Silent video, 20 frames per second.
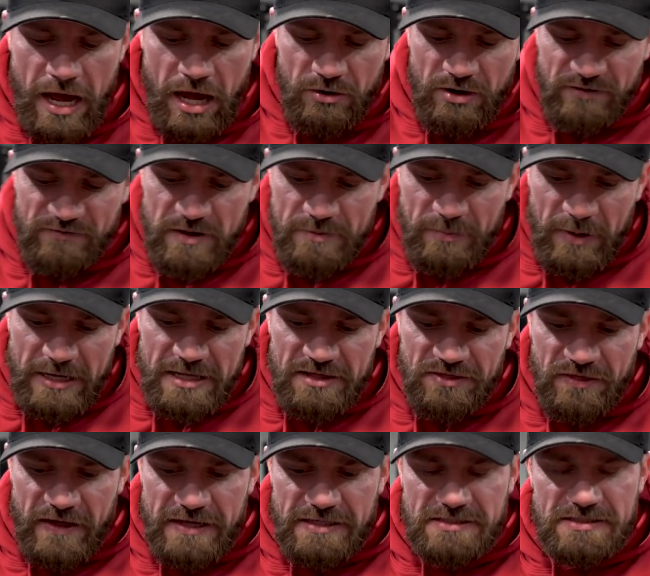how everybody
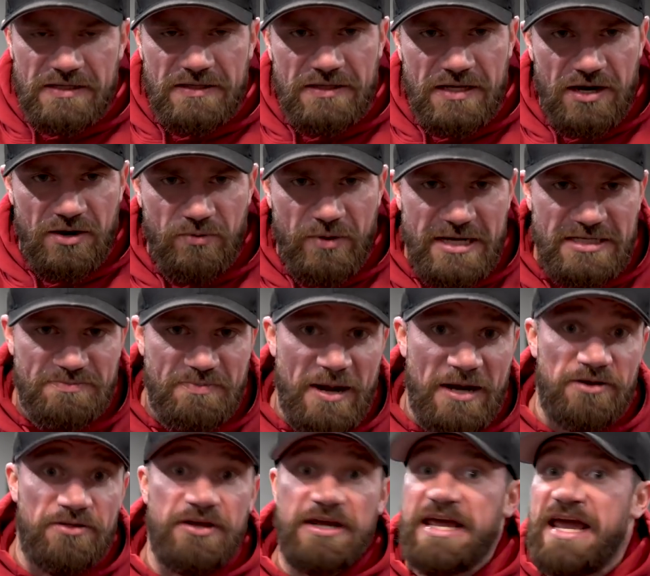thinks that their way's
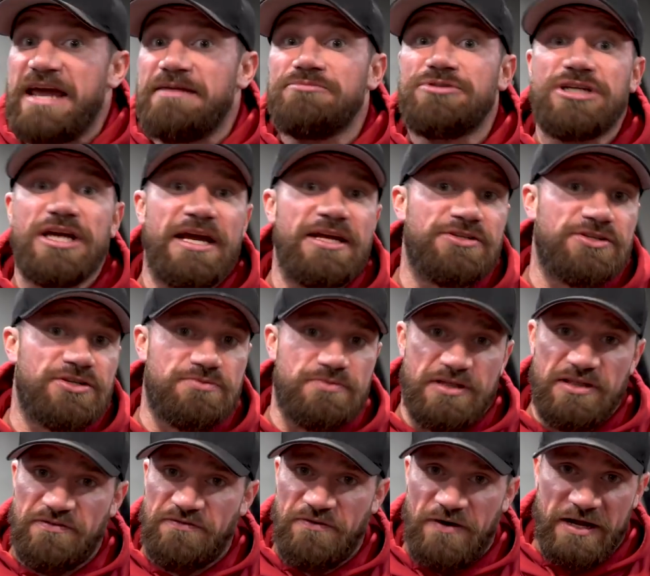better. The game changes
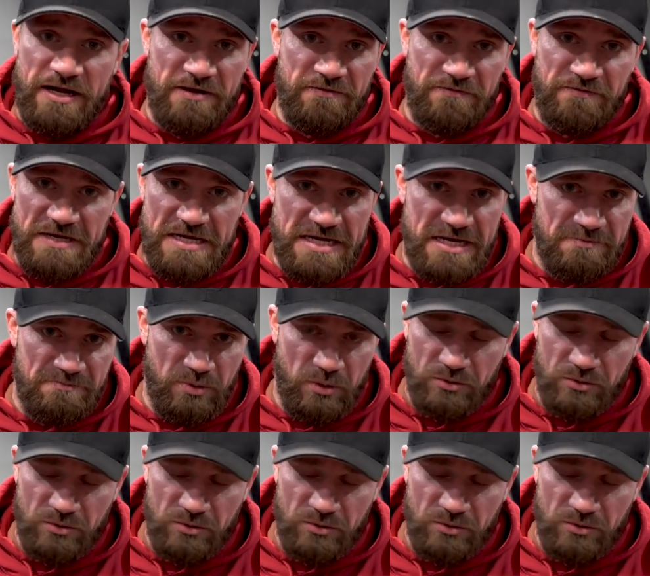with the fucking vegan